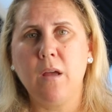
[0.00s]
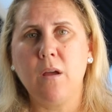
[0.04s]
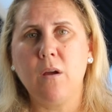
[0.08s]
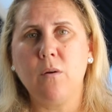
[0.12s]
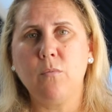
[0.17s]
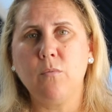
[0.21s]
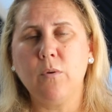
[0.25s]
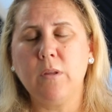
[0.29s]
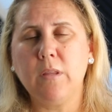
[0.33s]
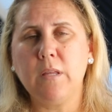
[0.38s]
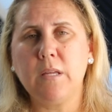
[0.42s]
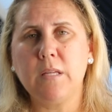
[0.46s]

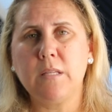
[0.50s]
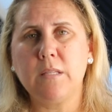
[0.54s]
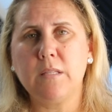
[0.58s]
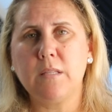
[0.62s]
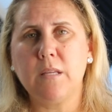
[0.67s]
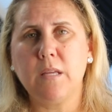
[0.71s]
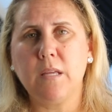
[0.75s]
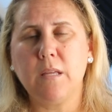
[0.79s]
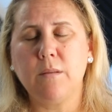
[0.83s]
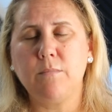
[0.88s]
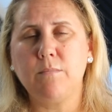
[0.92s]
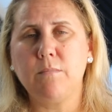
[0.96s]
Really,
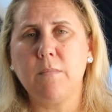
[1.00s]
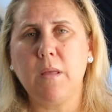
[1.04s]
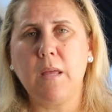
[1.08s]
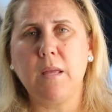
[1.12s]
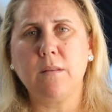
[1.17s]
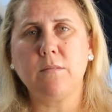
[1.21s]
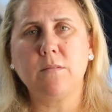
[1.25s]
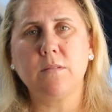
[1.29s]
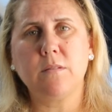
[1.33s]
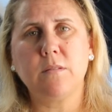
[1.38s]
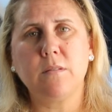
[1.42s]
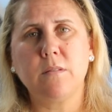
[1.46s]

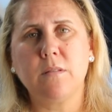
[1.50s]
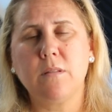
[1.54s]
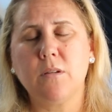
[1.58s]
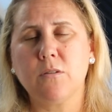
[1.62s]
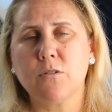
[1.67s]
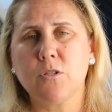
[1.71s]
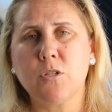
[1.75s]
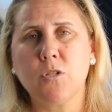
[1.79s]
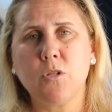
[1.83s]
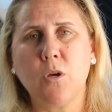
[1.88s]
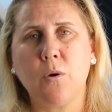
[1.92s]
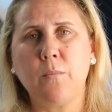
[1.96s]

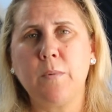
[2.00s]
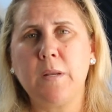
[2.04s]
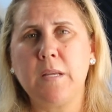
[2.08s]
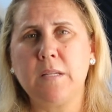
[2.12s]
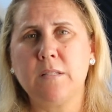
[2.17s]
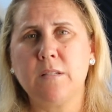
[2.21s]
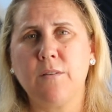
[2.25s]
there's so many